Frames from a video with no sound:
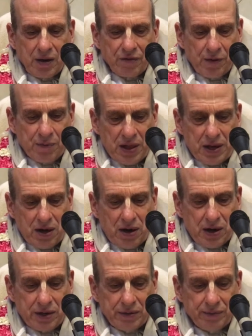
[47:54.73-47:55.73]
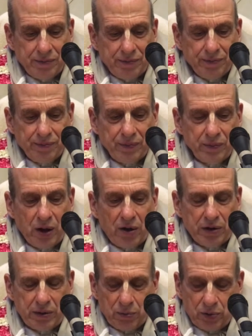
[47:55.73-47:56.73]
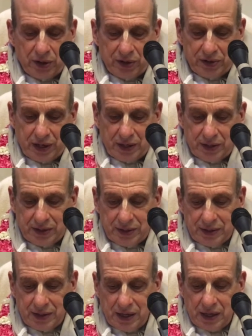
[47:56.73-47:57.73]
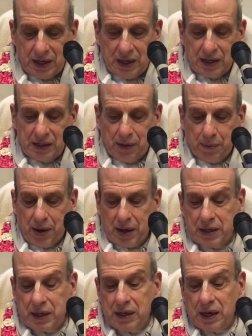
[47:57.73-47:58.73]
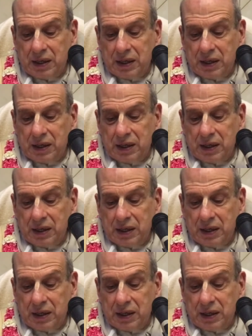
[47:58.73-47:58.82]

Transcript: From then on, Narada Muni says, Namani